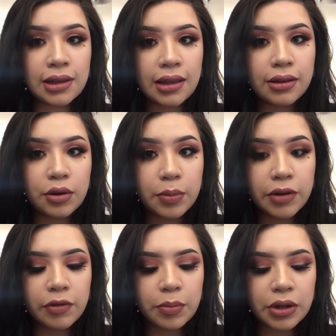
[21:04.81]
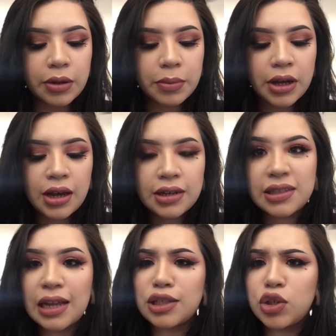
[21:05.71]
Add a little bit of a plump. It's
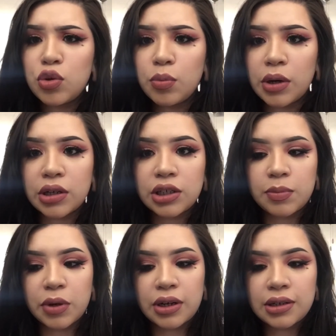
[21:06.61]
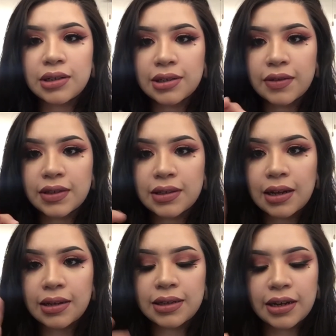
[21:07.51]
not too much, but it does give
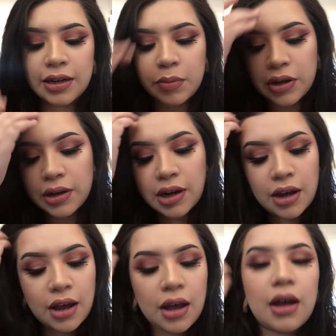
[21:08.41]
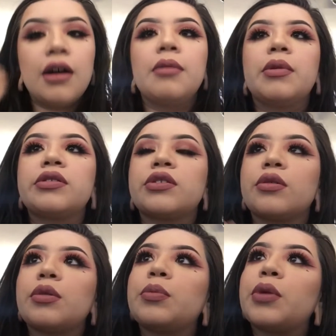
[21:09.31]
a tiny bit. Also,
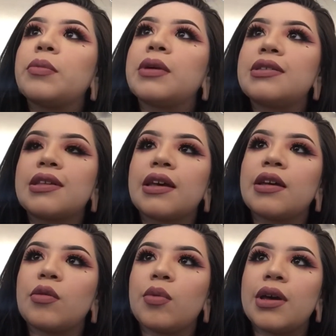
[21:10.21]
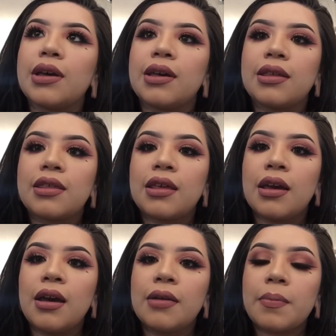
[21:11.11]
you prep my skin with
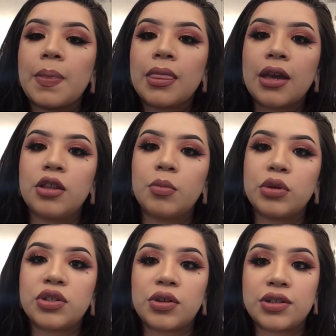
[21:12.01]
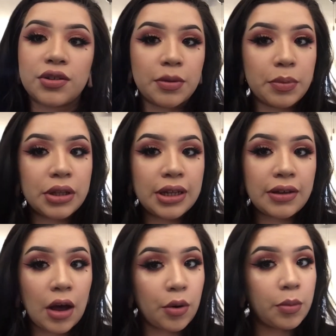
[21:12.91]
the moisturizer, the
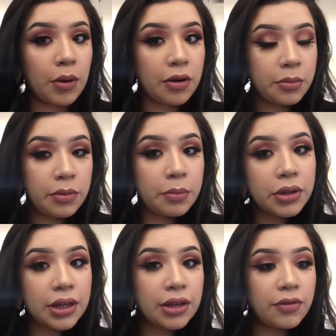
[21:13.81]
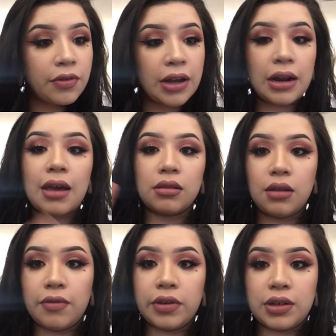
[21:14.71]
Aqua Bomb Believe, and I
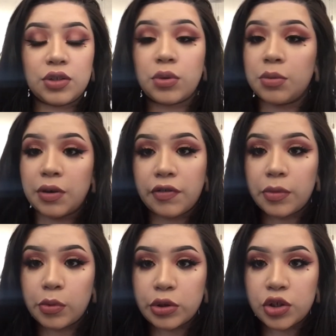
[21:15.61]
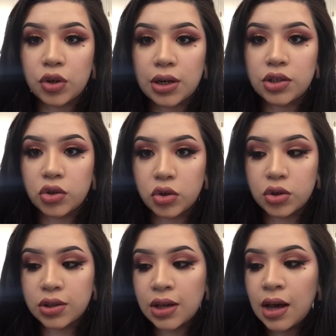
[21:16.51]
love it. It's one of my favorite
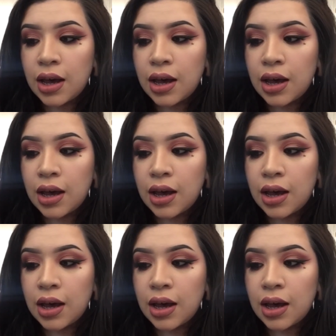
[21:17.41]
moisturizers.